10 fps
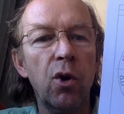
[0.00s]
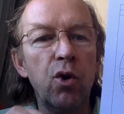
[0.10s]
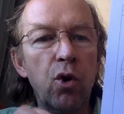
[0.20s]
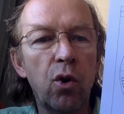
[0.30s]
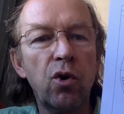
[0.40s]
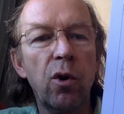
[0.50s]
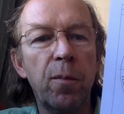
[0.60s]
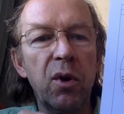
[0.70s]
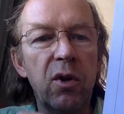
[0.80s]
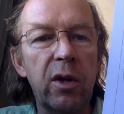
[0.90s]
Europe
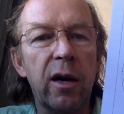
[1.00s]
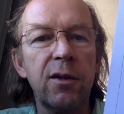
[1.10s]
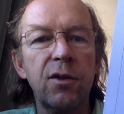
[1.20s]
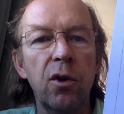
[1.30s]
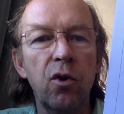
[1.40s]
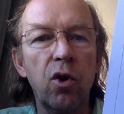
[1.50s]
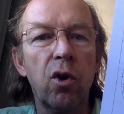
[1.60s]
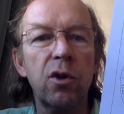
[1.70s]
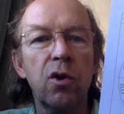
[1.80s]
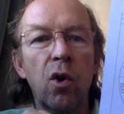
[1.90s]
does
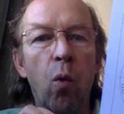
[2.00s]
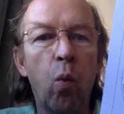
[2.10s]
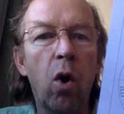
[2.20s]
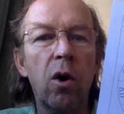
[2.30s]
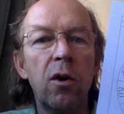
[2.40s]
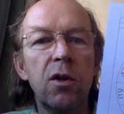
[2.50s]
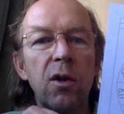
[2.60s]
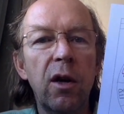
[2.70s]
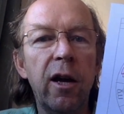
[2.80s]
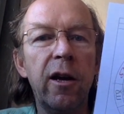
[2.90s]
not want
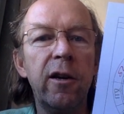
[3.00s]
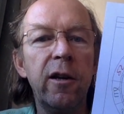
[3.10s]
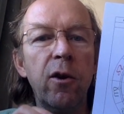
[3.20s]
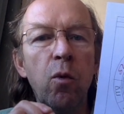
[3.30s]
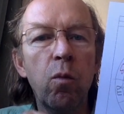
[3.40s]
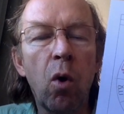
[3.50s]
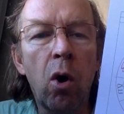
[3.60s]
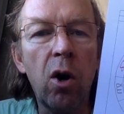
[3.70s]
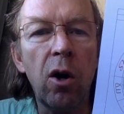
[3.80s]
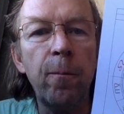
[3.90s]
any
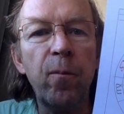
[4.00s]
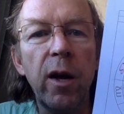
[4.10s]
war,